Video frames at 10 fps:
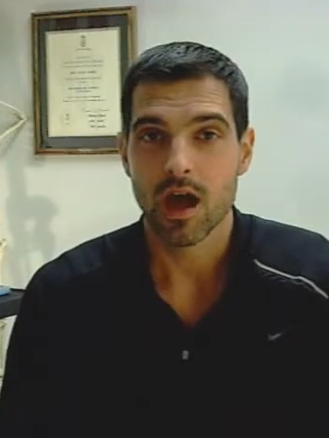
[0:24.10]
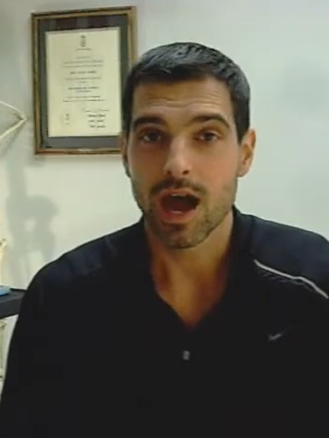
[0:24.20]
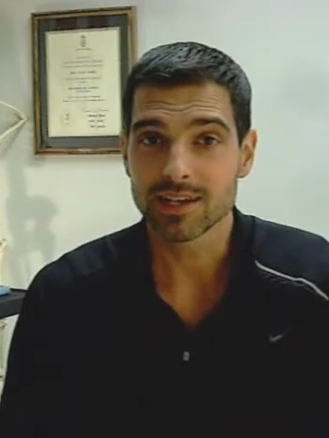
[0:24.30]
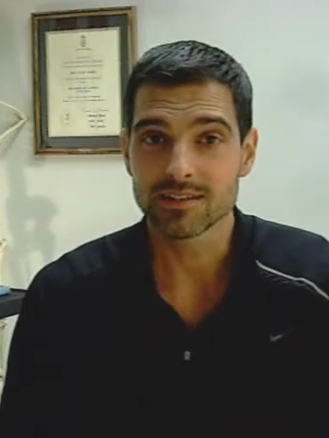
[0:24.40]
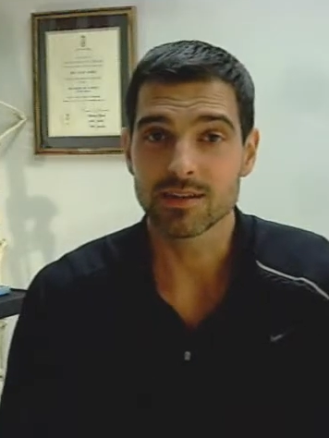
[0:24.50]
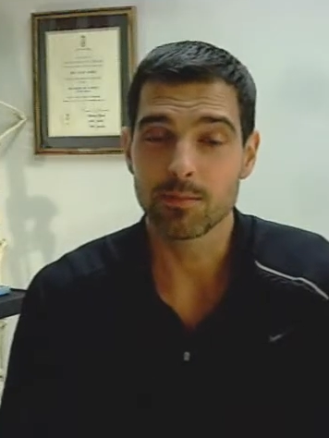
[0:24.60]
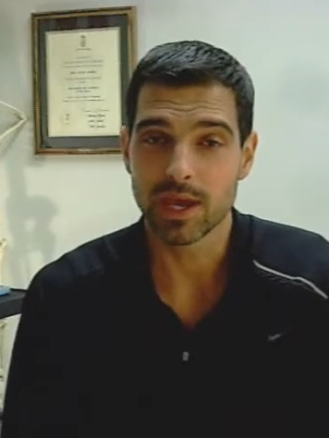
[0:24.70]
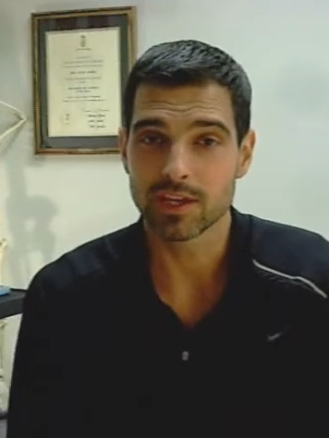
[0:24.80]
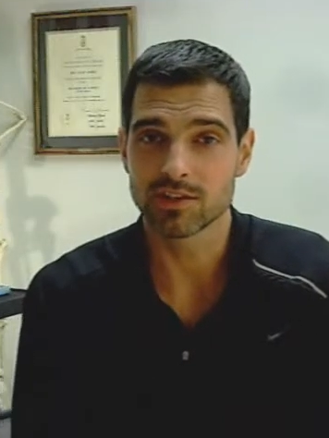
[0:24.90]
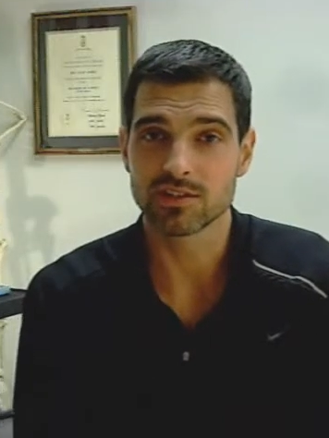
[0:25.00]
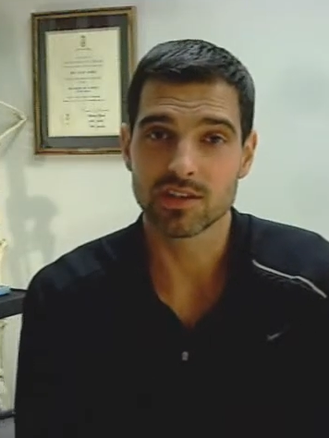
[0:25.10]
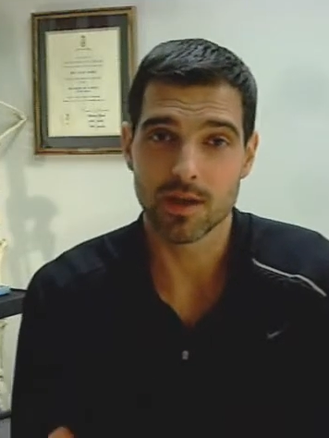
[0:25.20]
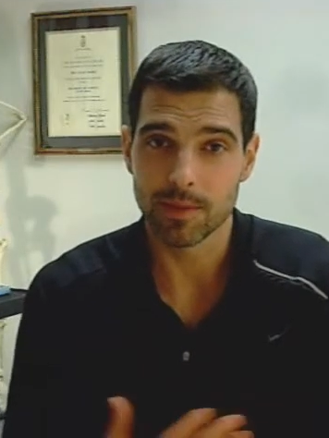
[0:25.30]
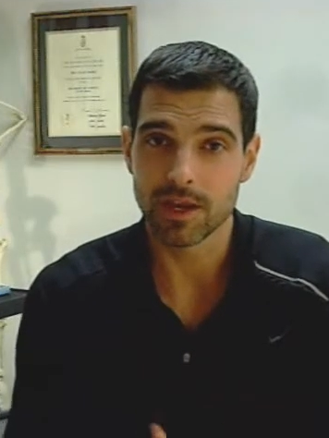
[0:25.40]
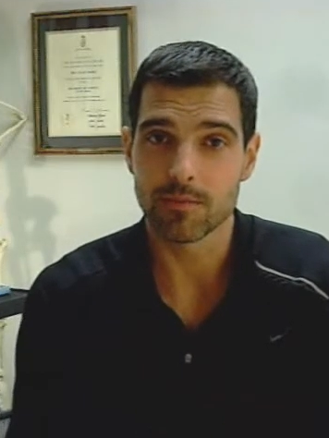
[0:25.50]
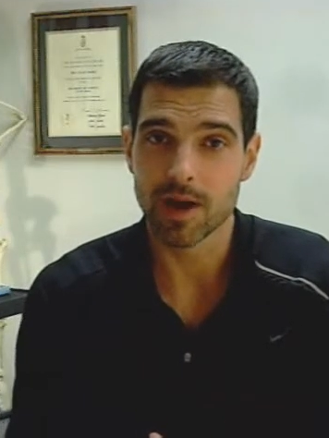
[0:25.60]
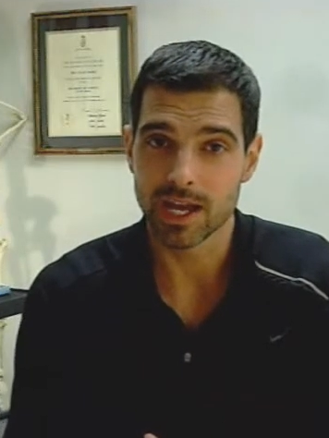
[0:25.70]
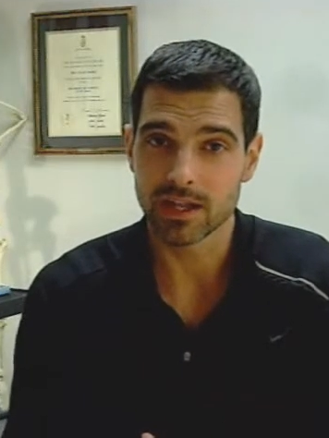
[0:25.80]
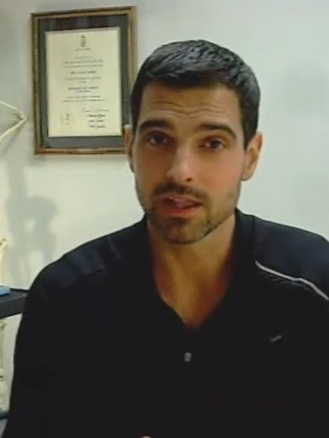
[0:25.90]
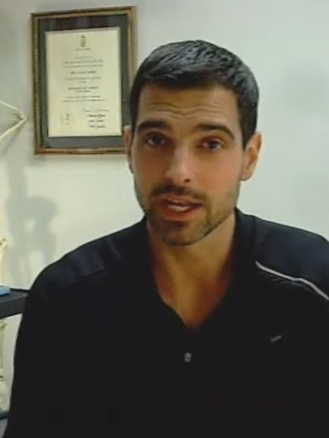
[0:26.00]
I see patients come into
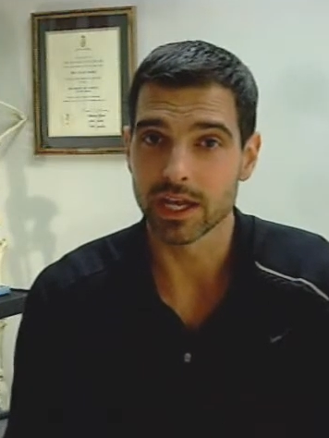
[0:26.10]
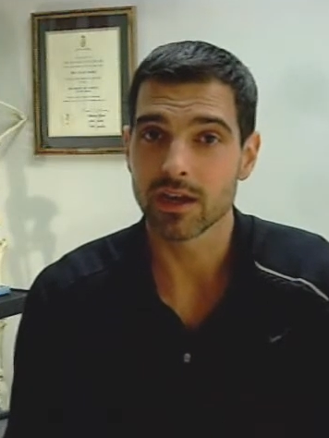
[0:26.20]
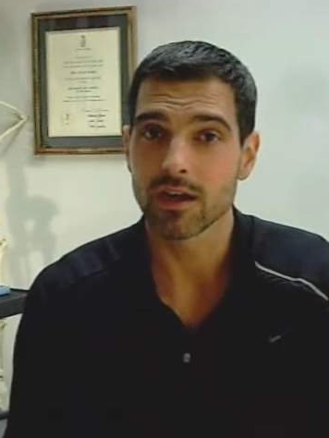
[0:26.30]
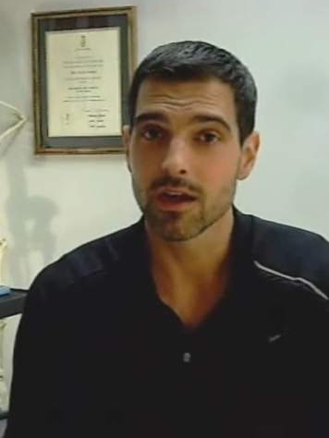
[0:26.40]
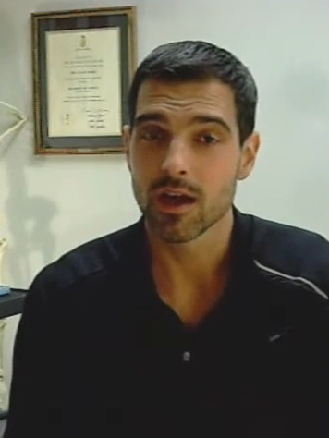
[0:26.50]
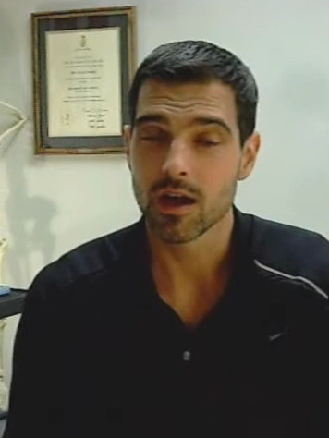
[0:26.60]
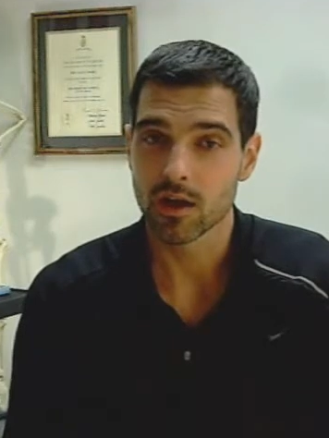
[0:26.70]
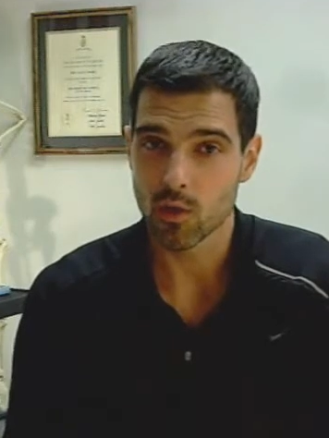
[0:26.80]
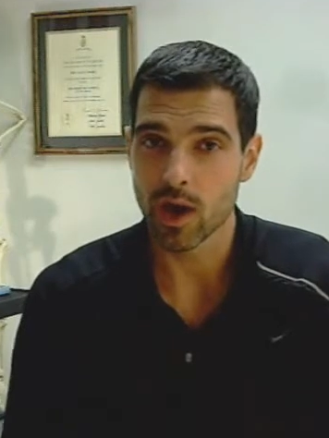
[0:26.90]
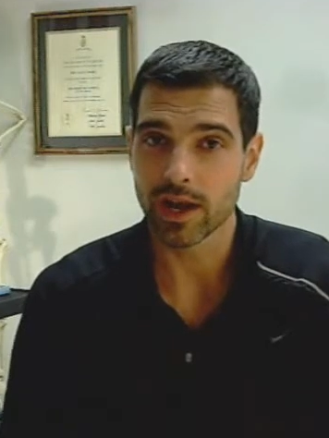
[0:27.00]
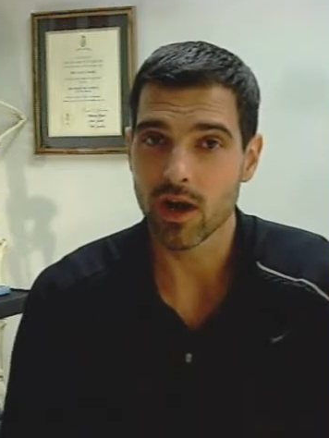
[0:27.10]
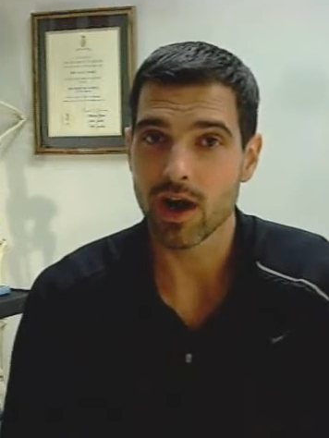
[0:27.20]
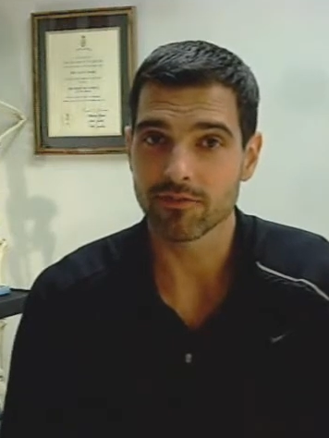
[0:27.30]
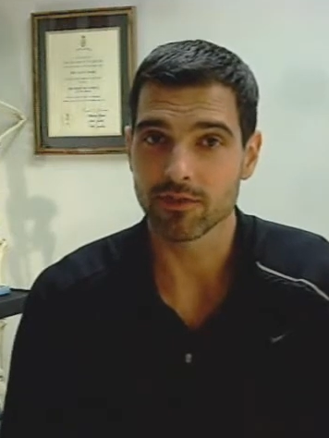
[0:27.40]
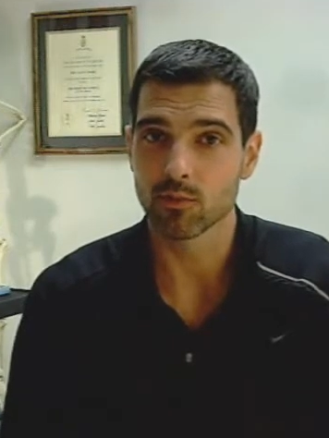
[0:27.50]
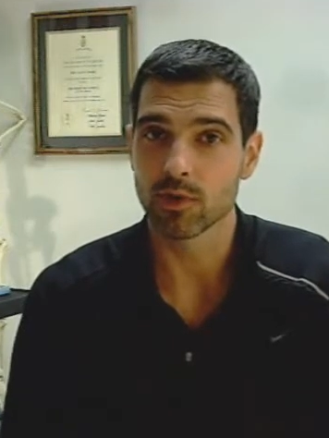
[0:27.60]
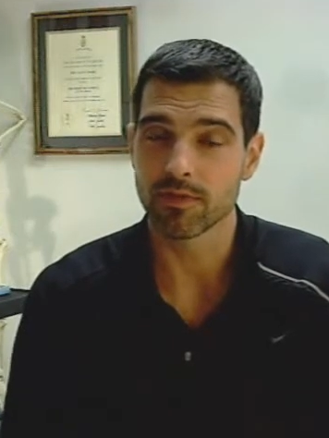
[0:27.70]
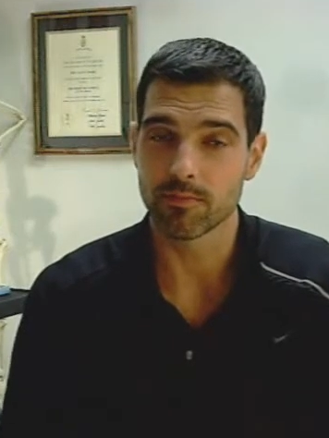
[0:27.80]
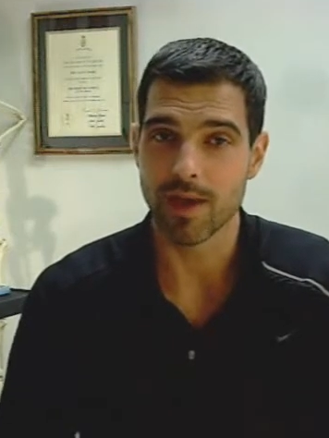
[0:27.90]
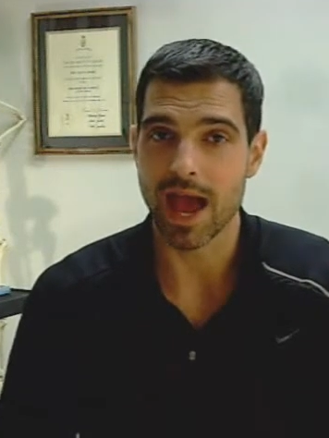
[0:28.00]
my clinic quite often
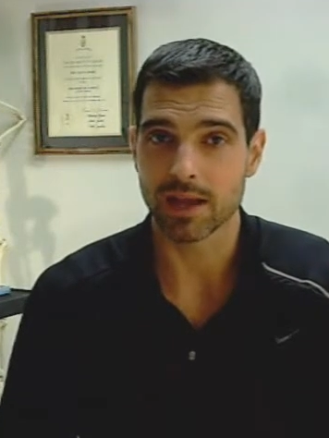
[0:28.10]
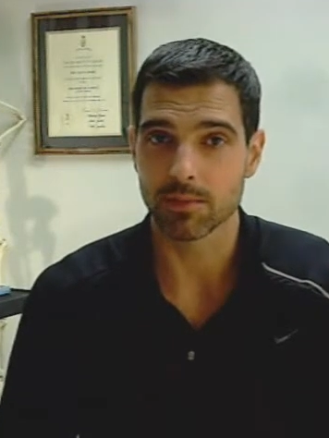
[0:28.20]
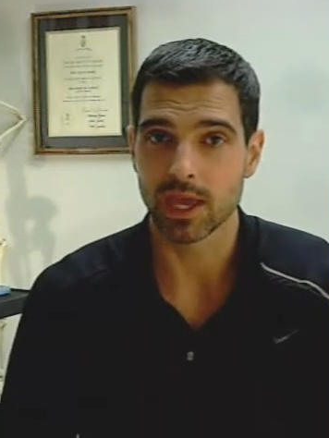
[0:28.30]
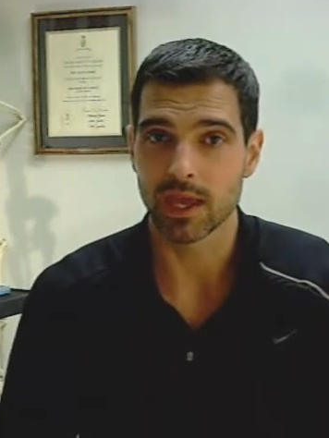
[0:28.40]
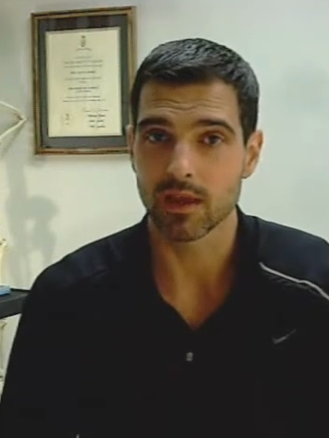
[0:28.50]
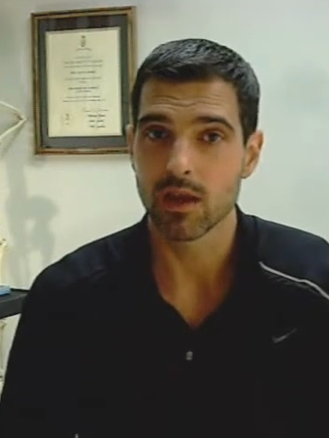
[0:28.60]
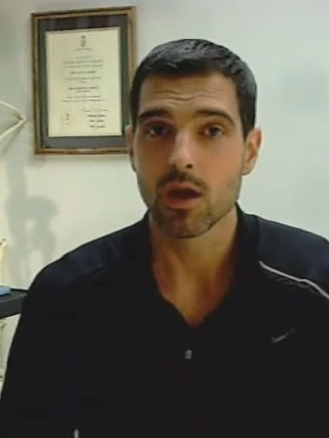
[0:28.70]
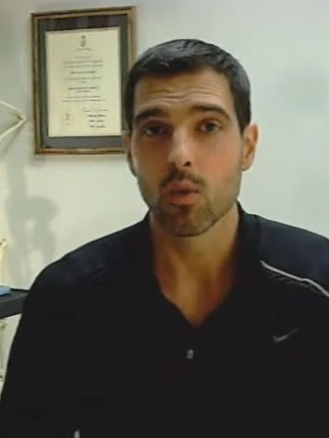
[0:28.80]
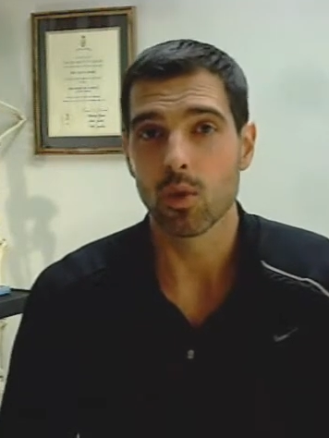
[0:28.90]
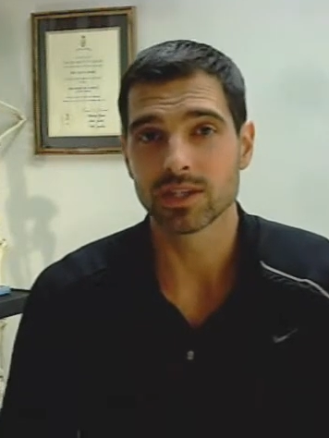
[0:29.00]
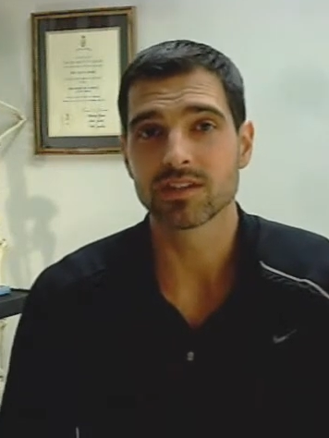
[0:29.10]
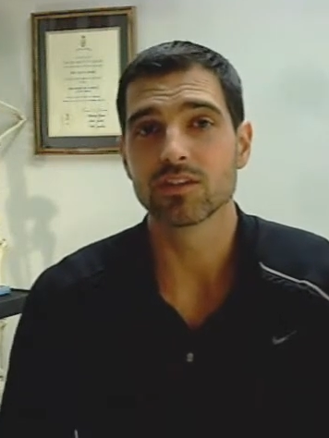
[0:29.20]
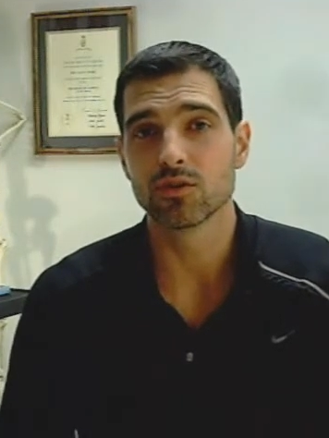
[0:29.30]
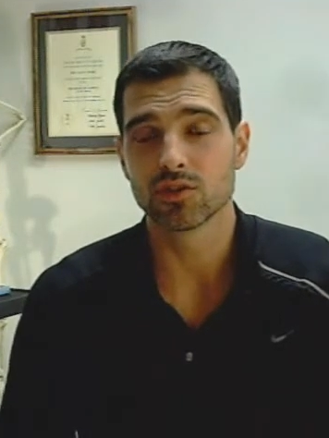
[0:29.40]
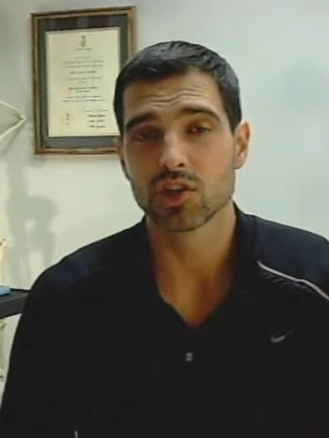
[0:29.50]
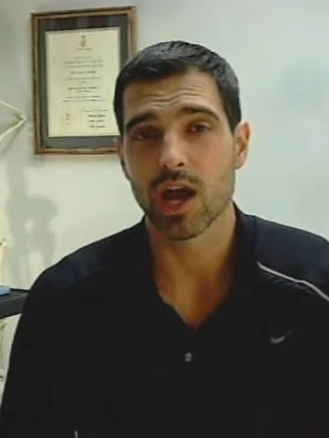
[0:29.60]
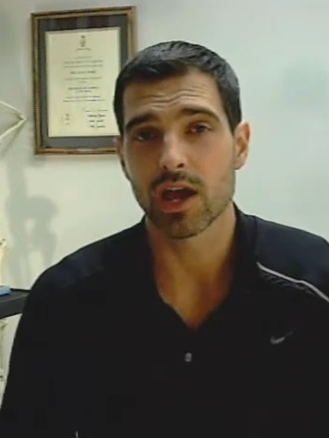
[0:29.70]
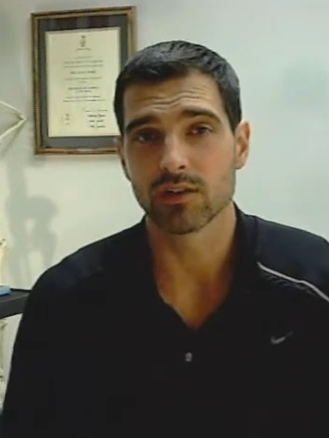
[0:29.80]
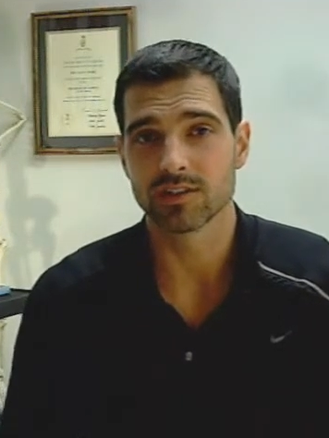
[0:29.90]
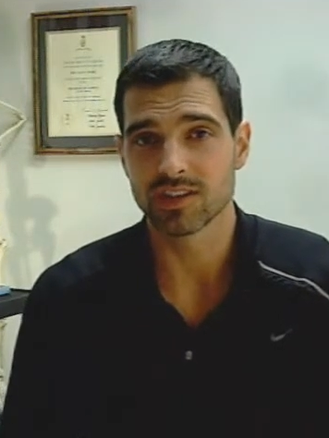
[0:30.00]
with back pain once a new
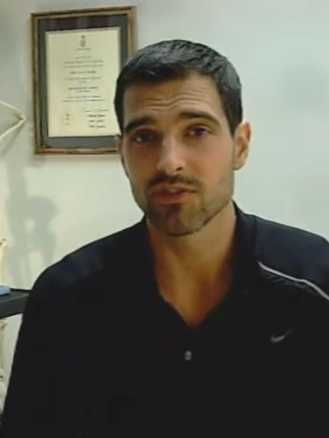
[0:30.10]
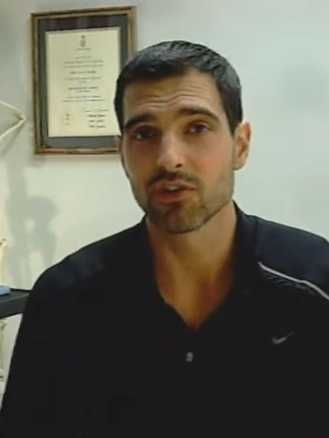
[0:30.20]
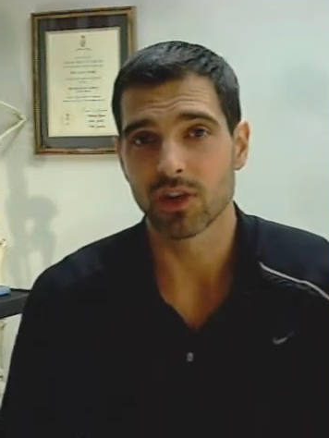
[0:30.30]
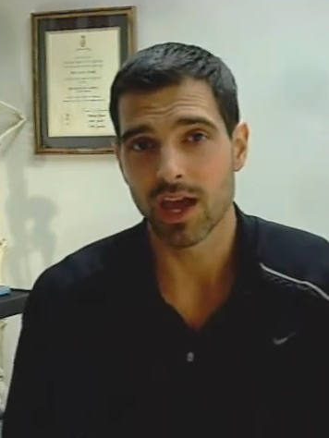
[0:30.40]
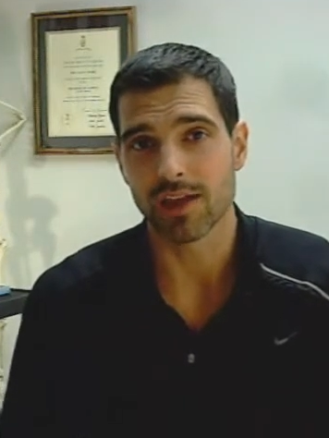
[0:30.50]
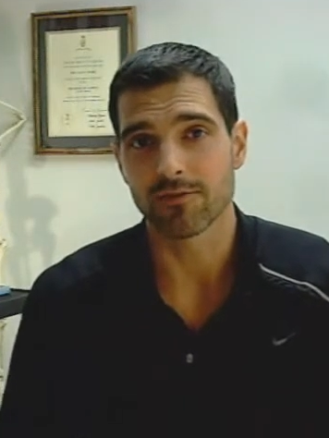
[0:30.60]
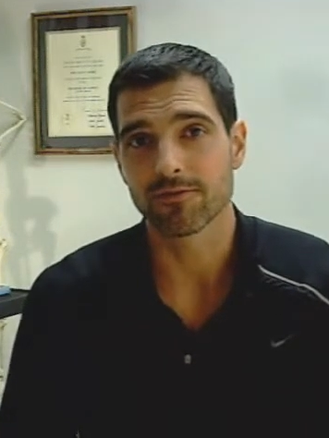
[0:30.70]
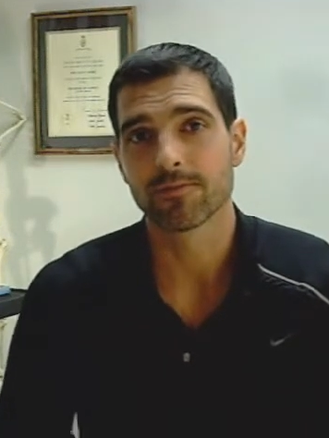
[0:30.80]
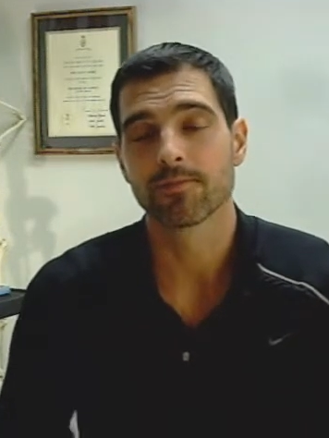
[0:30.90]
child is in their life.